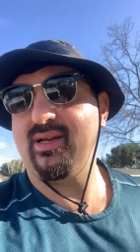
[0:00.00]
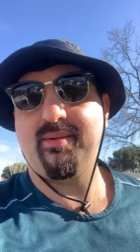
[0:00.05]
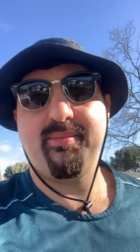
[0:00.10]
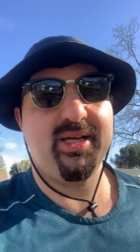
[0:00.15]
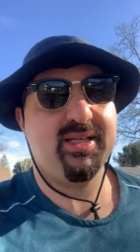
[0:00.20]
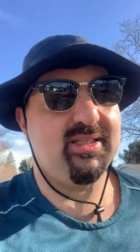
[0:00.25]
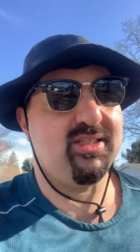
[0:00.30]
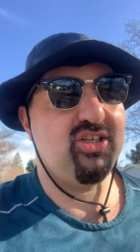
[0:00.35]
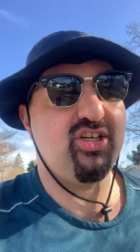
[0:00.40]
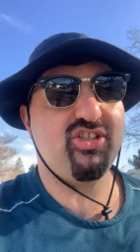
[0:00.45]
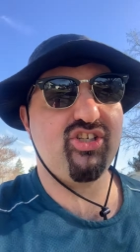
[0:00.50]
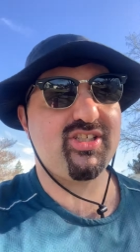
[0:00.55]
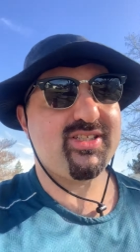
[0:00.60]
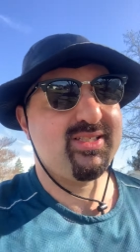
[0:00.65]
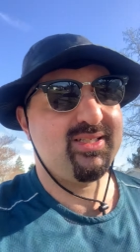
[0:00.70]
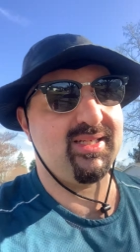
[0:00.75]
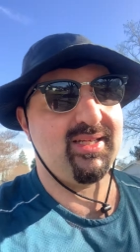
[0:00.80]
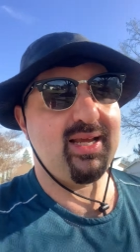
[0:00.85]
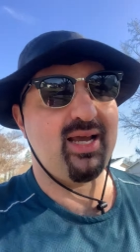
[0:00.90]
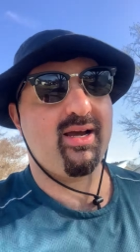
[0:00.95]
I mean, you can
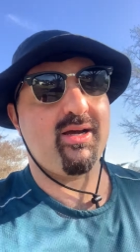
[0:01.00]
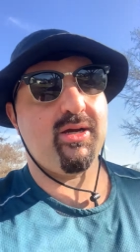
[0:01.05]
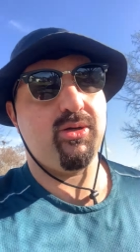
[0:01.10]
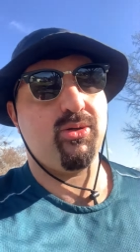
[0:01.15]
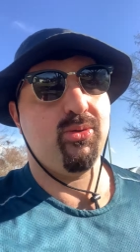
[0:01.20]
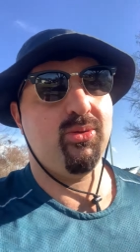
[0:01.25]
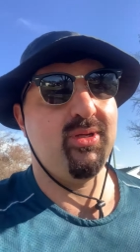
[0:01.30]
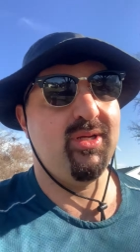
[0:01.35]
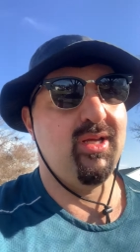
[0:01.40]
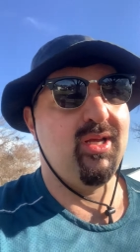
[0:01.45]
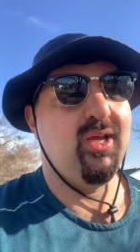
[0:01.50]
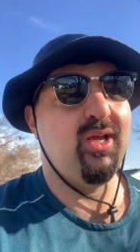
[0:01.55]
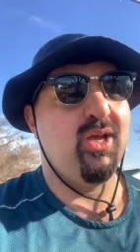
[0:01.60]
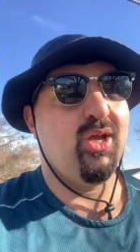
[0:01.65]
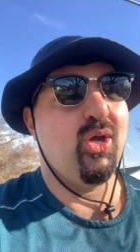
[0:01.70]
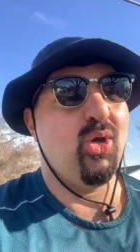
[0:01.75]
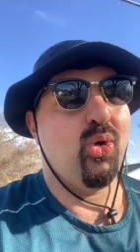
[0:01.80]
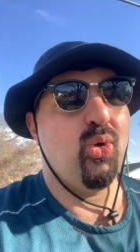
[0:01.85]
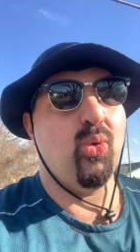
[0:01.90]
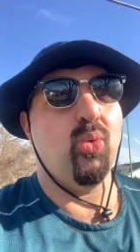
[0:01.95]
just see how
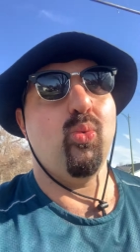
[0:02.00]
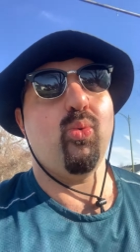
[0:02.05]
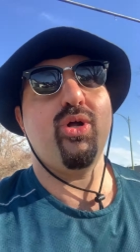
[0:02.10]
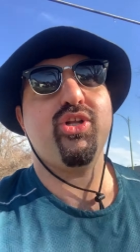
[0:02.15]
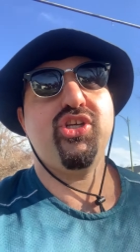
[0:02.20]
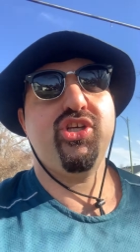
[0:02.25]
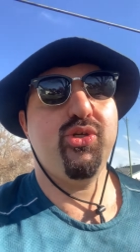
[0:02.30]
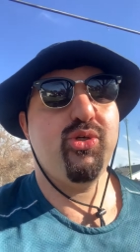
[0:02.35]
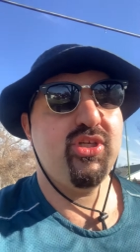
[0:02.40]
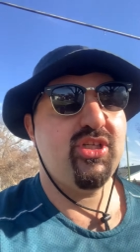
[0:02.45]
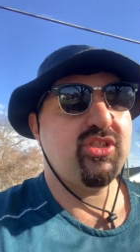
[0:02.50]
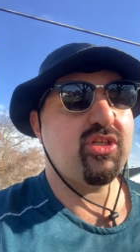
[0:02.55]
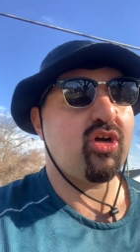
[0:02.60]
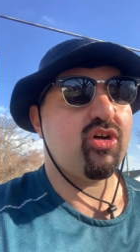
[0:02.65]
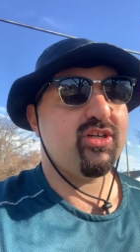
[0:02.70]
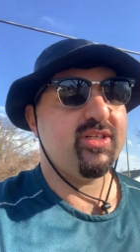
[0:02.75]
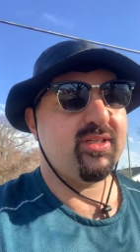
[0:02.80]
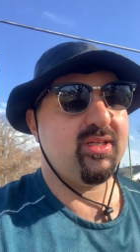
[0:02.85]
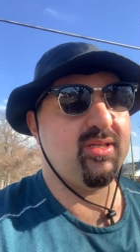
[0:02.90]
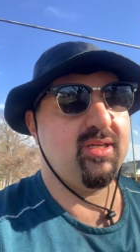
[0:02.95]
once you
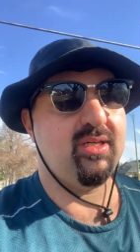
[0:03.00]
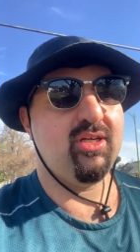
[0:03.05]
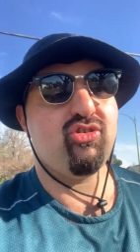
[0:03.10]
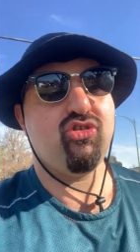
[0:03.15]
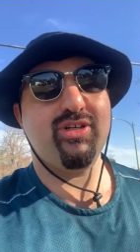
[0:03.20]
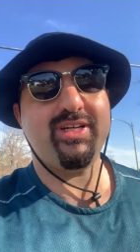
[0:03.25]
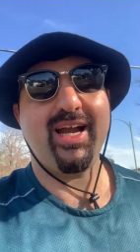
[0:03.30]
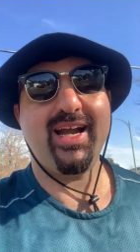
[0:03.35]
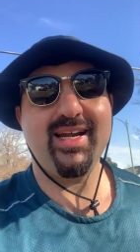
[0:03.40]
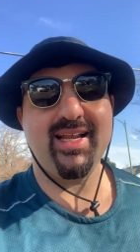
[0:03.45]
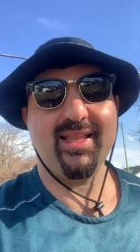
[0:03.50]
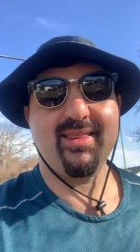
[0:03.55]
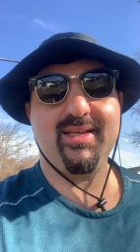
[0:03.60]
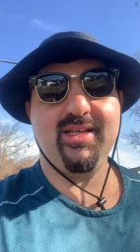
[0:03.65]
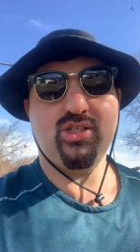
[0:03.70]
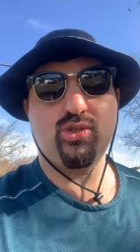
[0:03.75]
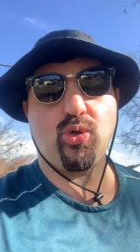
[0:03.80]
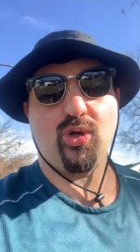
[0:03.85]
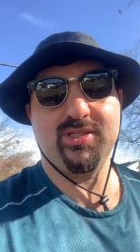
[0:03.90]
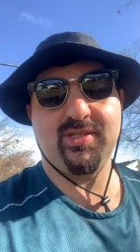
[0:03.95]
start creating
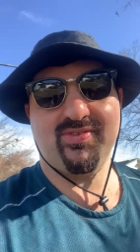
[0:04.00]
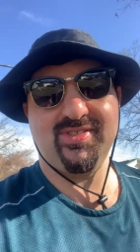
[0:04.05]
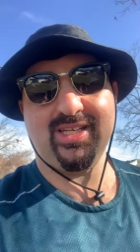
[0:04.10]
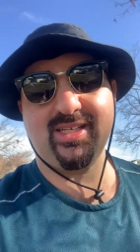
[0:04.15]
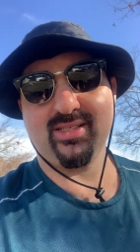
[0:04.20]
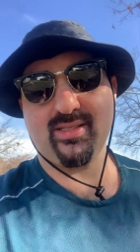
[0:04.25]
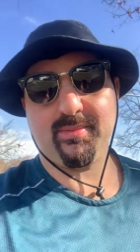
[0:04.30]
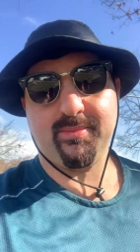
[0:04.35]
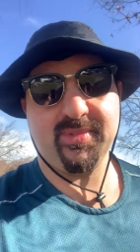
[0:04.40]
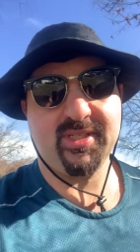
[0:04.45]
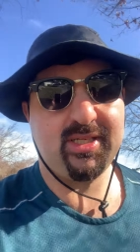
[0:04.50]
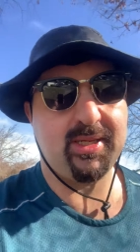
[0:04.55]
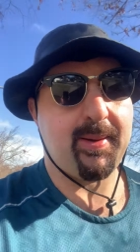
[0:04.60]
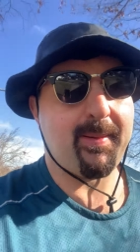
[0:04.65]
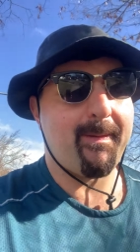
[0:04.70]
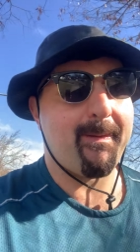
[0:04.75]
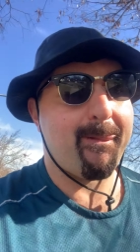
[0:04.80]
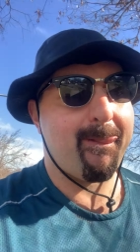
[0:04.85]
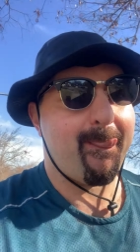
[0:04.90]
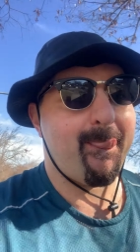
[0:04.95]
these sorts of systems
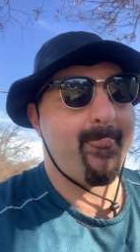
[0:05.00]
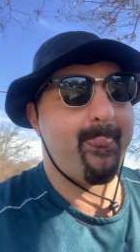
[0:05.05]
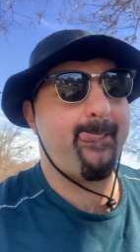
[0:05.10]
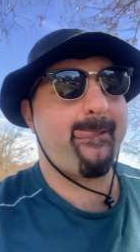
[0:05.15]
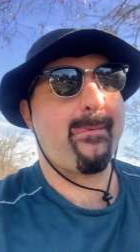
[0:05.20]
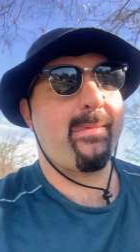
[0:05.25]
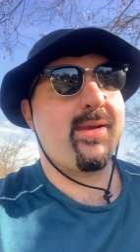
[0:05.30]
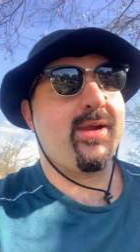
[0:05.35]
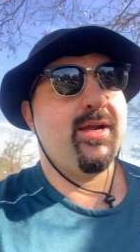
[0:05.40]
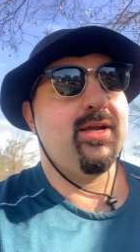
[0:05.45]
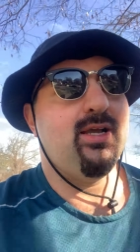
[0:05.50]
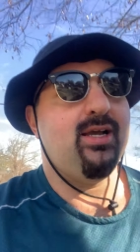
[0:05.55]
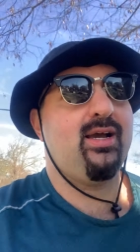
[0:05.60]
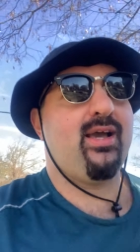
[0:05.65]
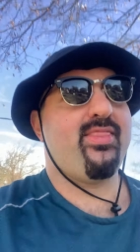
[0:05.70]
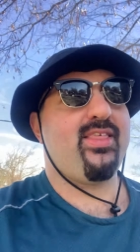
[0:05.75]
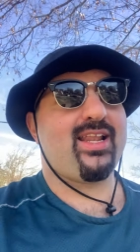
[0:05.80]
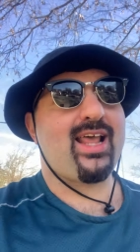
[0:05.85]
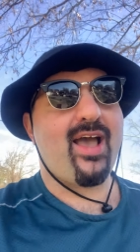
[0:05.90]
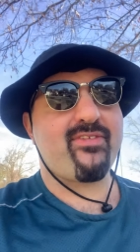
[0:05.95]

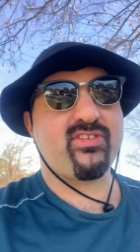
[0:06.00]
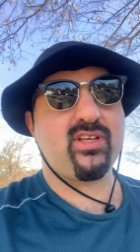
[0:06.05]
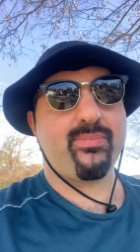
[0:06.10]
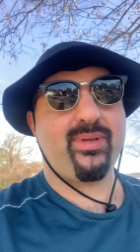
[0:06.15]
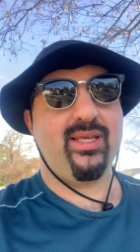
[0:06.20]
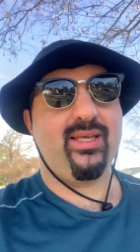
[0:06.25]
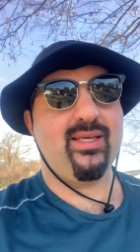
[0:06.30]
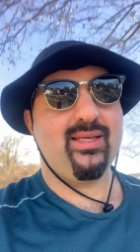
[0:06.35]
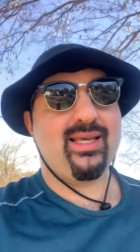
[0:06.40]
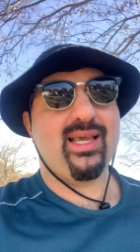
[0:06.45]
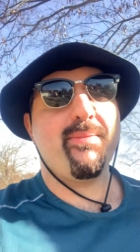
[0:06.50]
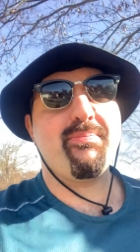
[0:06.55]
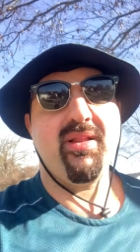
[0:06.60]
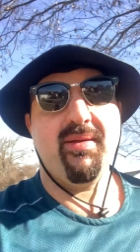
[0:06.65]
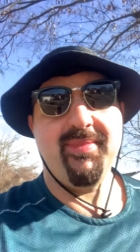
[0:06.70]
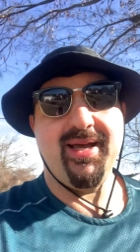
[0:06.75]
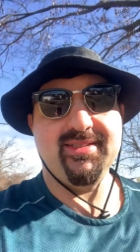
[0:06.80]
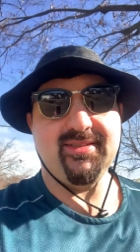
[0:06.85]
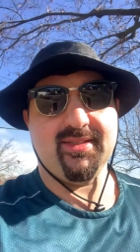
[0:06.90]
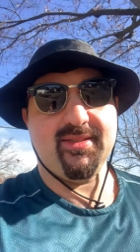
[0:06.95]
that have to be
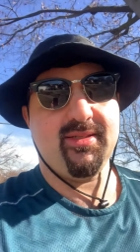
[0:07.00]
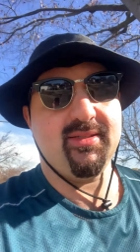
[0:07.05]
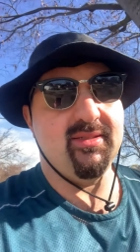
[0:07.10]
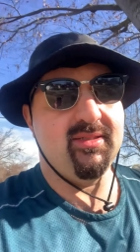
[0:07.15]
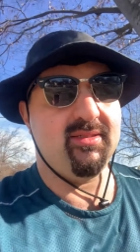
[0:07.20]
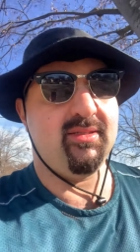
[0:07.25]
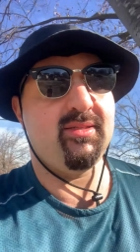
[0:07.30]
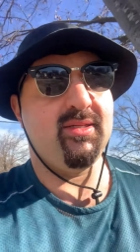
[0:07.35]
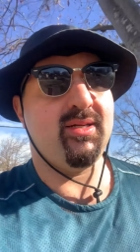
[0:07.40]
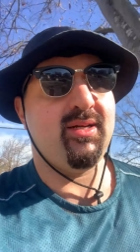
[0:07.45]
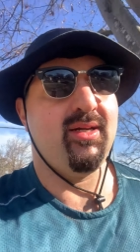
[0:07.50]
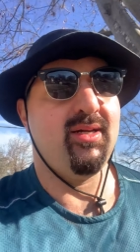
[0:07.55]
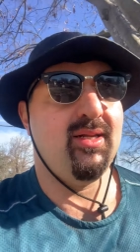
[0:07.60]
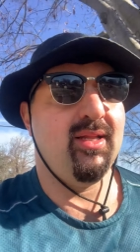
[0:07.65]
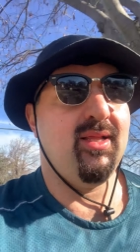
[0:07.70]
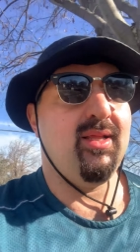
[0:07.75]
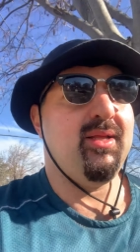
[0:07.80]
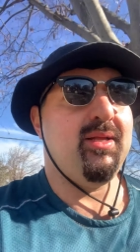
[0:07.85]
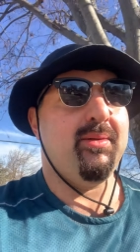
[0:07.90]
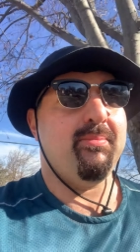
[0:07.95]
implemented
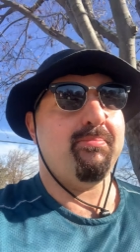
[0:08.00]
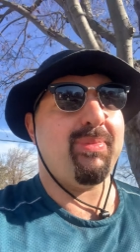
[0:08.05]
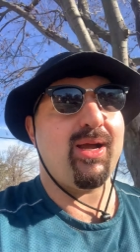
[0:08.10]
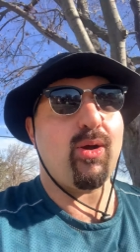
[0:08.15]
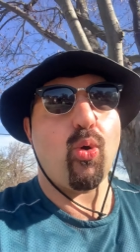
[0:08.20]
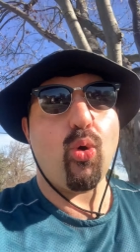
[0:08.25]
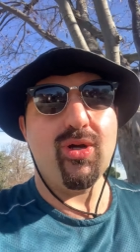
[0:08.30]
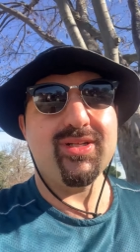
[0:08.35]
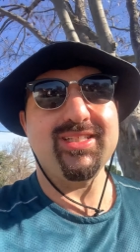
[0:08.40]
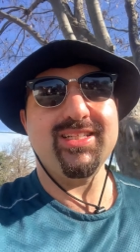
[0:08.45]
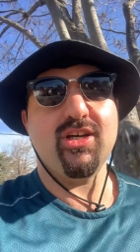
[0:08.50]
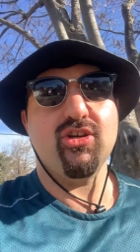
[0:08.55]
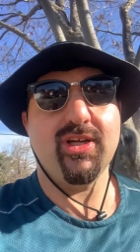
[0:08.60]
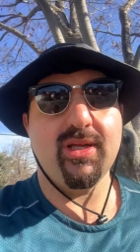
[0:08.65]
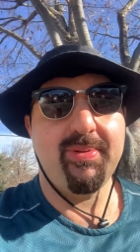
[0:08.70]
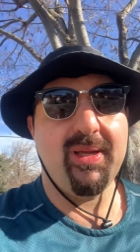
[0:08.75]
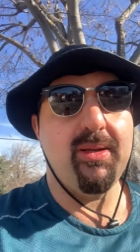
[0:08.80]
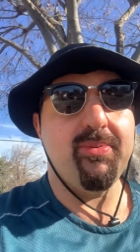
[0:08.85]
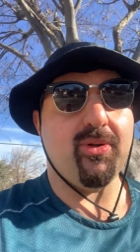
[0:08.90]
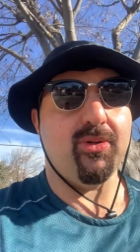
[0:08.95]
by
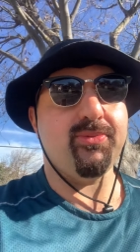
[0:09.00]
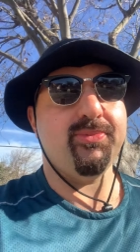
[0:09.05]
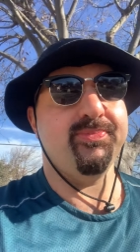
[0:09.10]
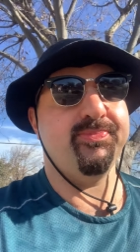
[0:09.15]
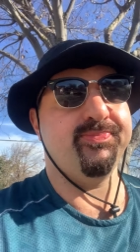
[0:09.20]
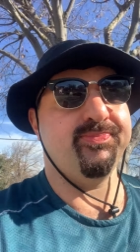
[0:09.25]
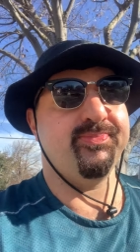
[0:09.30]
ordinary people,